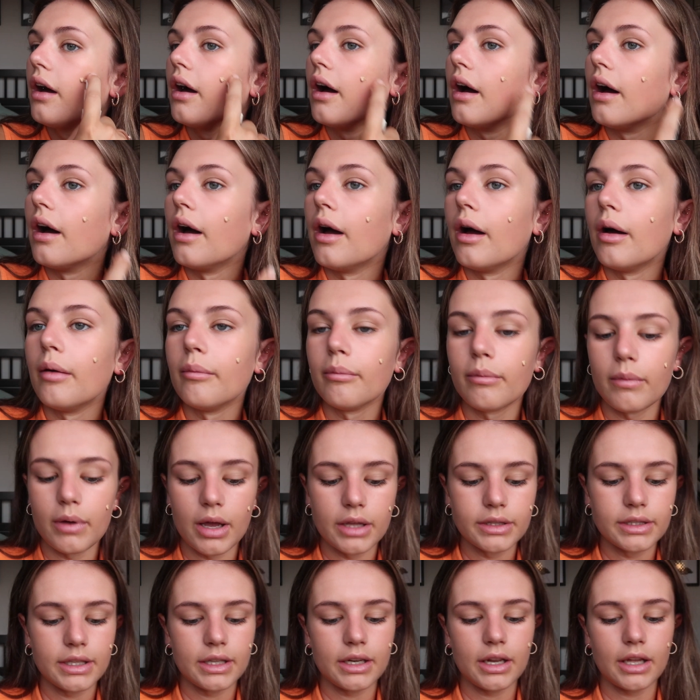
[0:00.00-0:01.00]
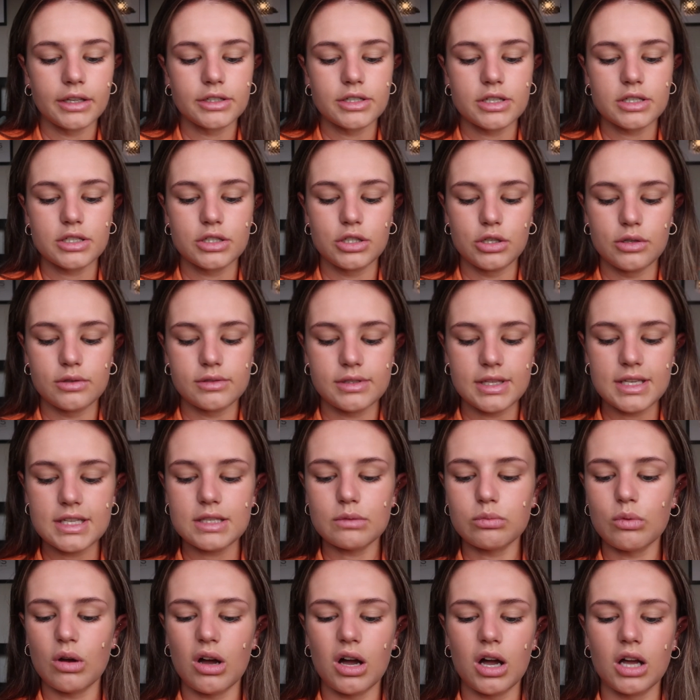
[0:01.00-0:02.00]
And then I just use
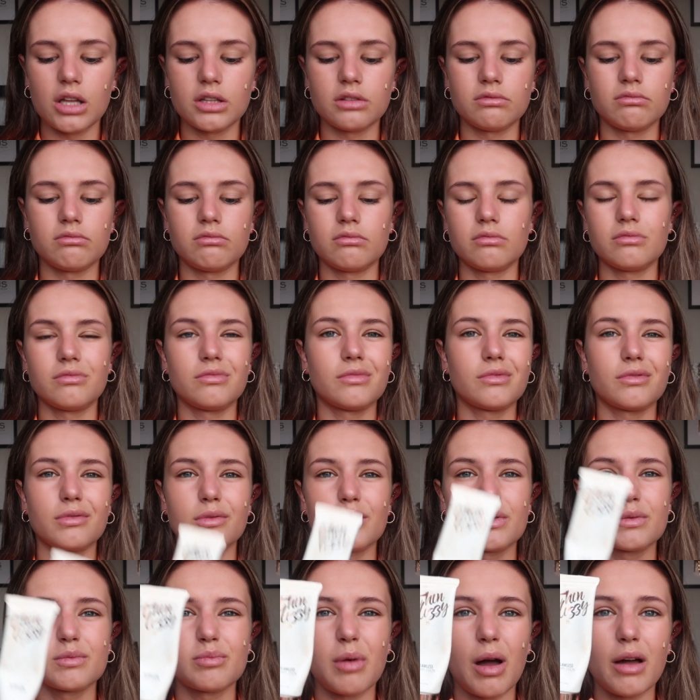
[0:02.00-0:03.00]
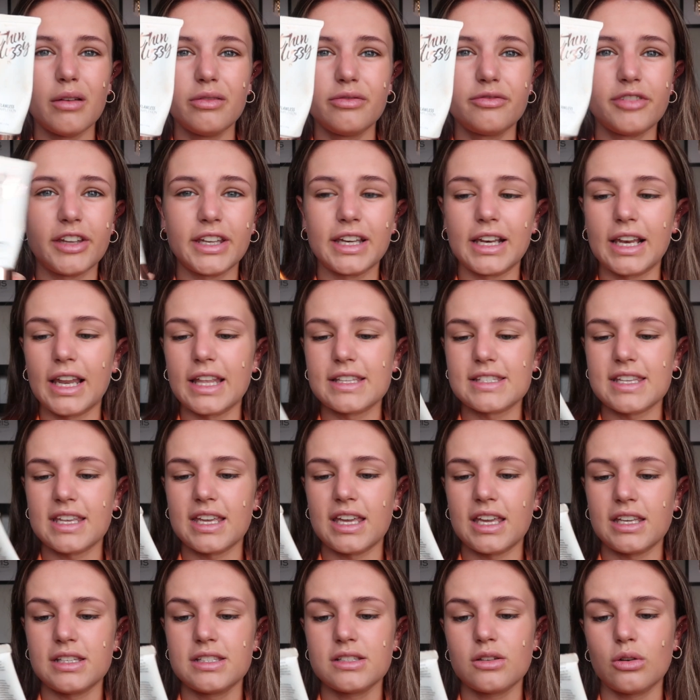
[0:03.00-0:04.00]
this one by Thin
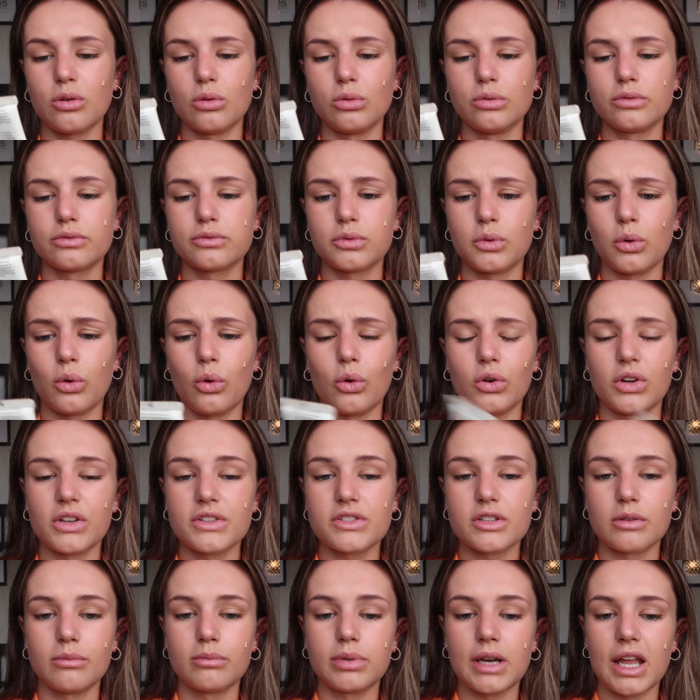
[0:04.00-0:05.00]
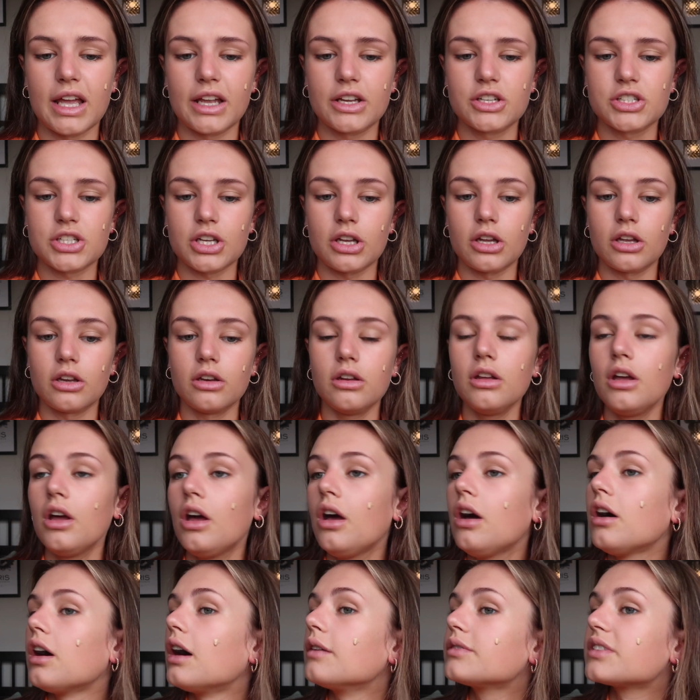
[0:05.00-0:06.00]
Lizzie's called Flawless Complexion.
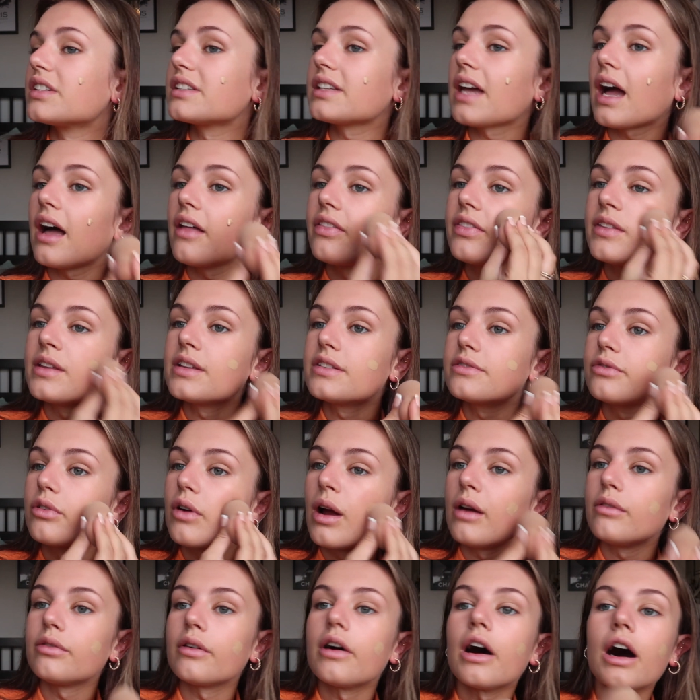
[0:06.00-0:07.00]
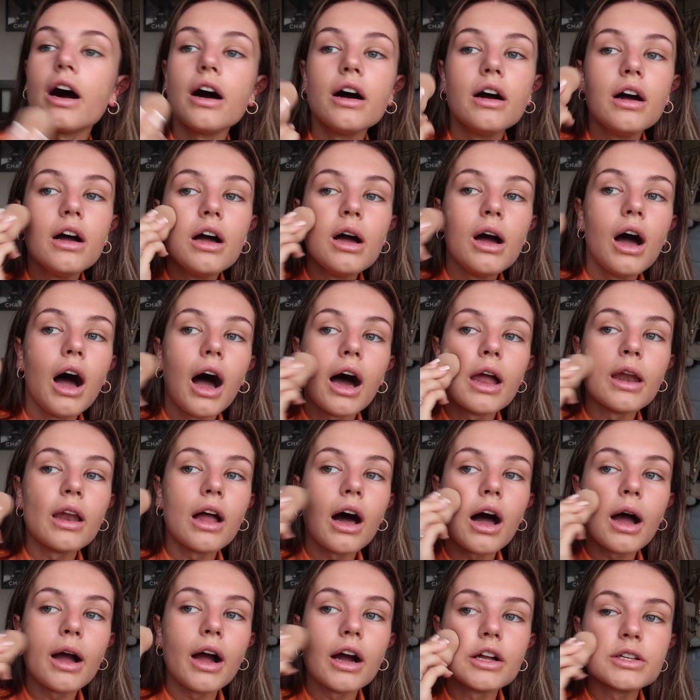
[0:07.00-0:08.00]
I've just had this forever and
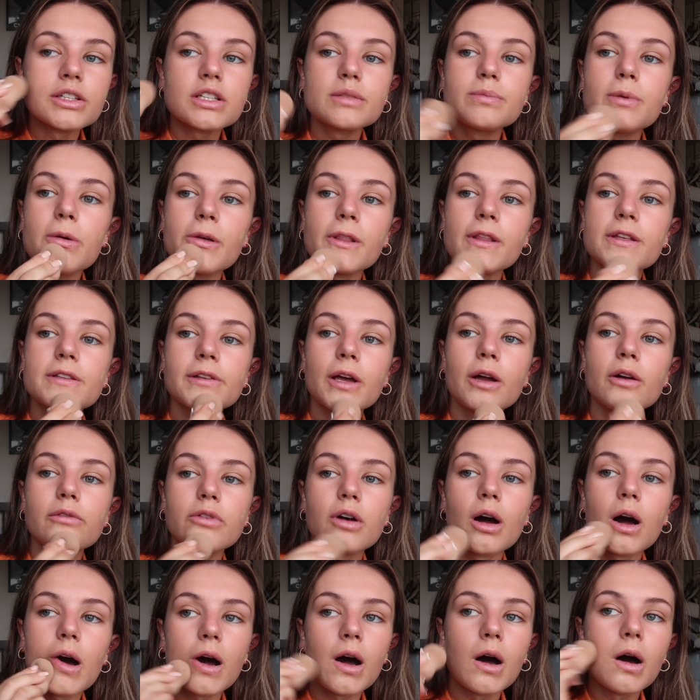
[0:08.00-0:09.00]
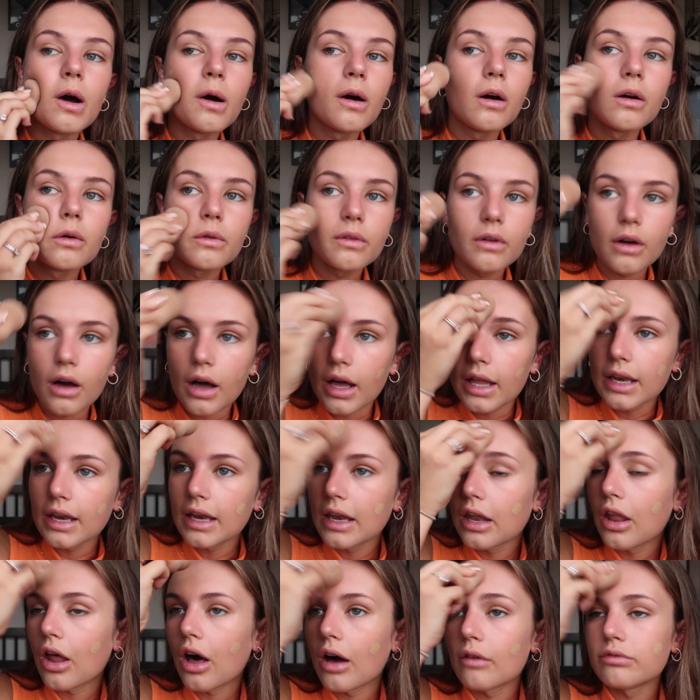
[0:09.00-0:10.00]
I just put this over
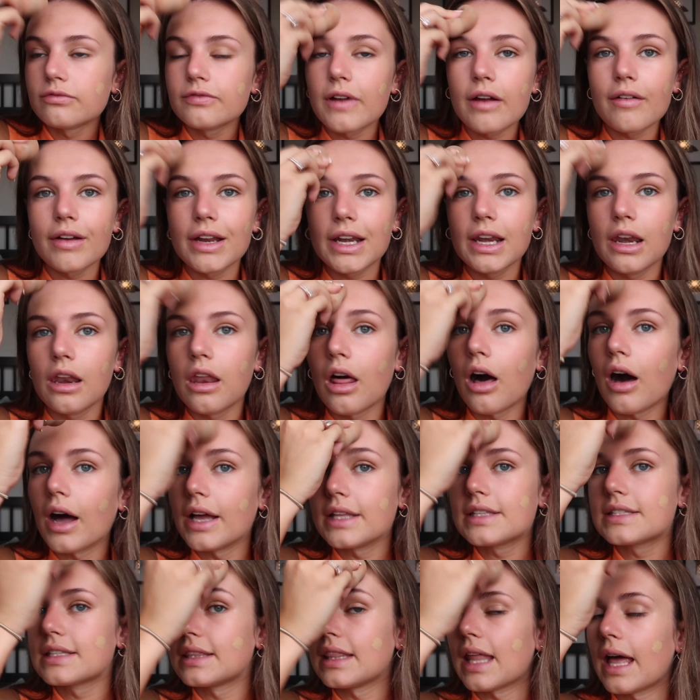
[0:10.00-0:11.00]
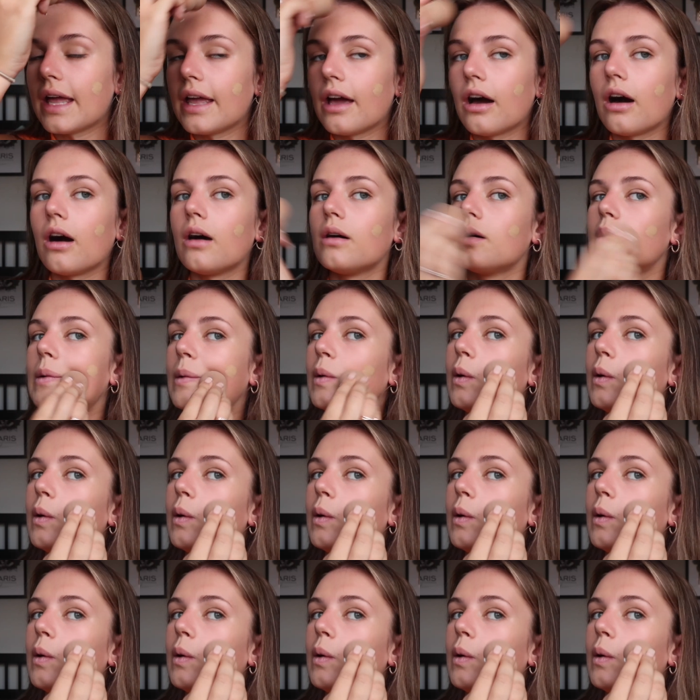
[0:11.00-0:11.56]
a very light layer